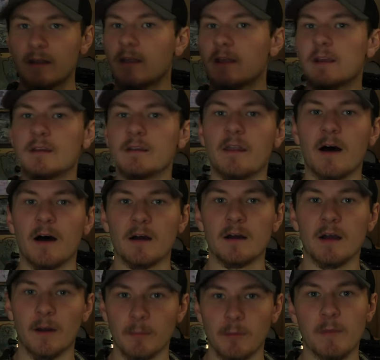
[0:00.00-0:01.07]
and
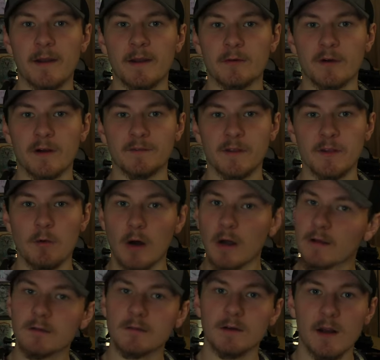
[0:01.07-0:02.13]
I'm gonna make a review
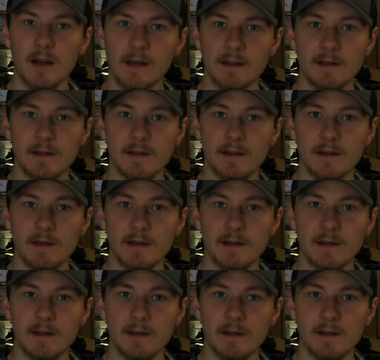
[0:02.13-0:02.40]
on it right